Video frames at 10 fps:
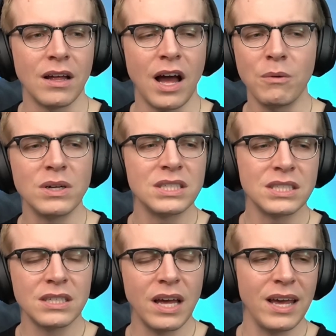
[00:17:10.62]
I
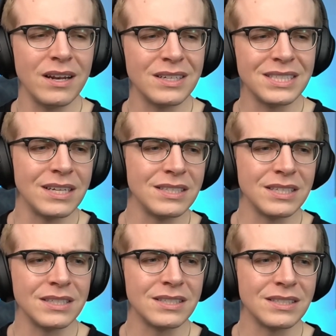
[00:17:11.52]
once ate a
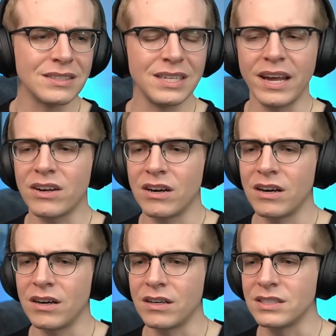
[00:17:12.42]
census
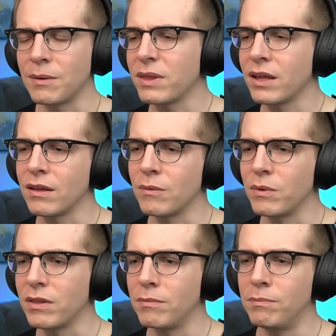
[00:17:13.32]
taker, something
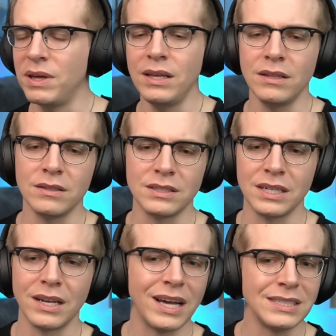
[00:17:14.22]
with beans
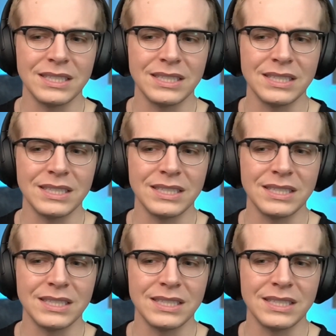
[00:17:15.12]
and a nice